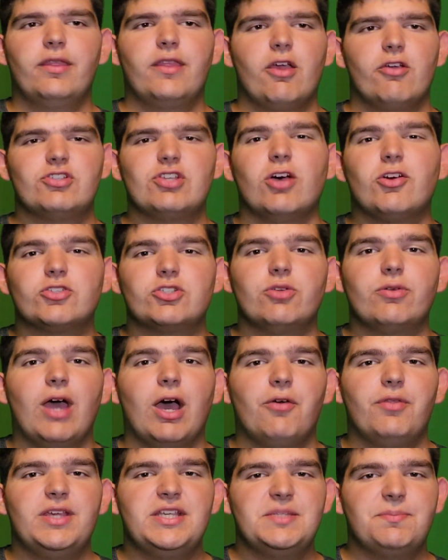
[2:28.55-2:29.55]
There's also
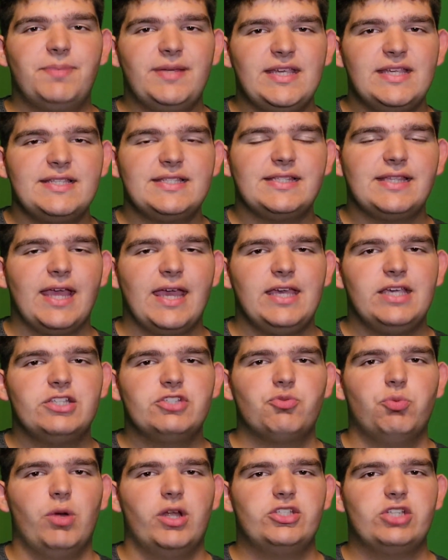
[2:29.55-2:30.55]
now these peace
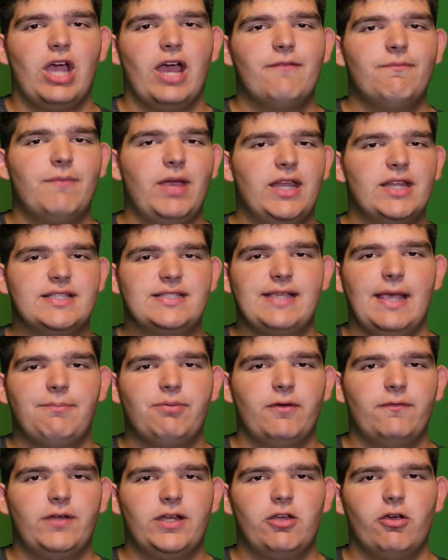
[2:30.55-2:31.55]
stakes, which I made a
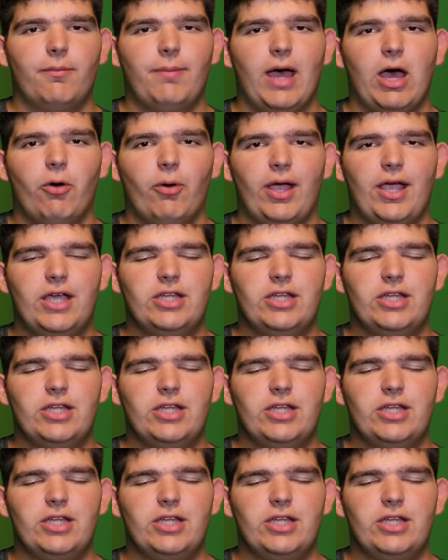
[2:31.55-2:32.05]
separate video about,